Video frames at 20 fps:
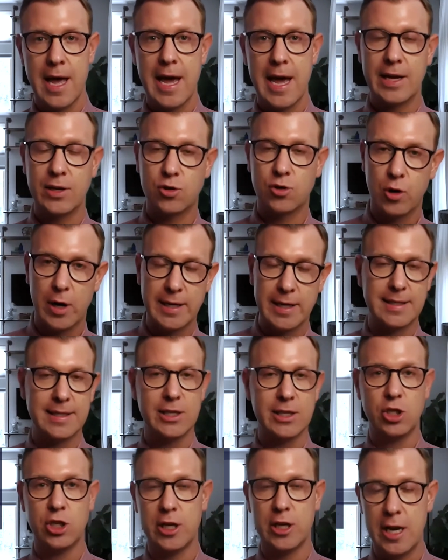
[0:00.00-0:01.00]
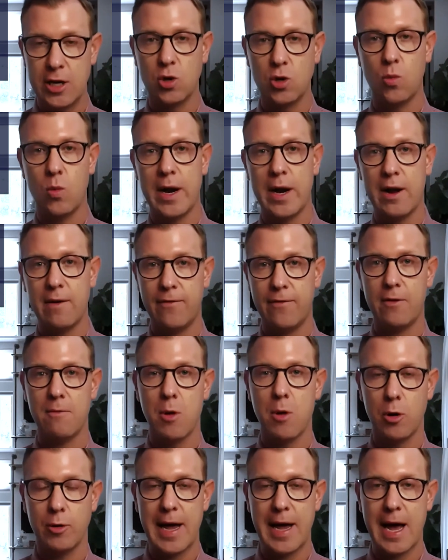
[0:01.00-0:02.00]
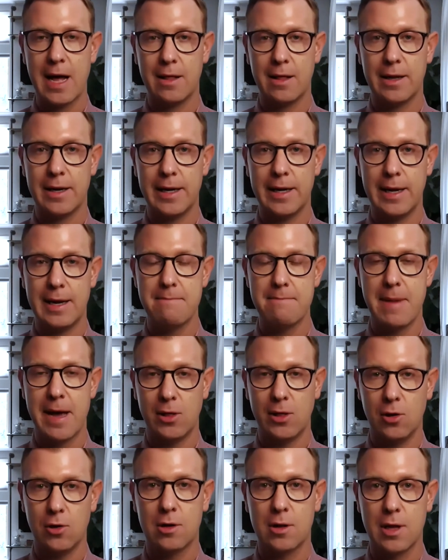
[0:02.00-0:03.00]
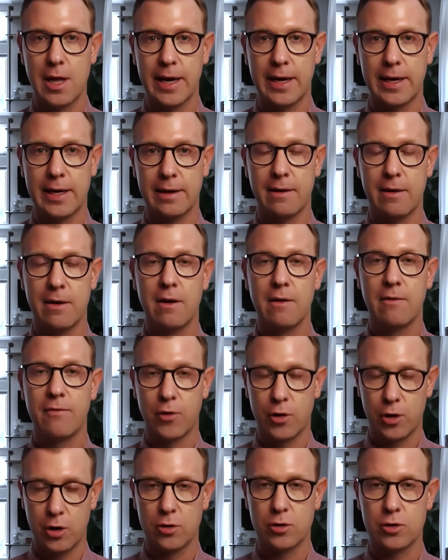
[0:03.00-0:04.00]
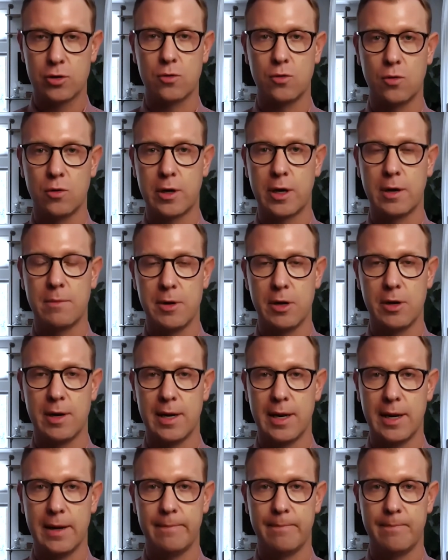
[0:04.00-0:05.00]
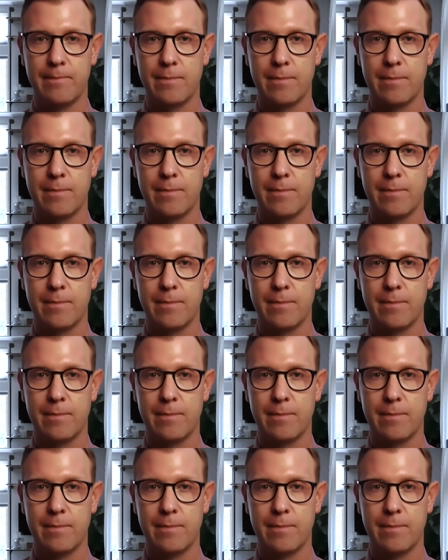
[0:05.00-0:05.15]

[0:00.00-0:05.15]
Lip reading: and transition into whatever modality it may look like for your school community.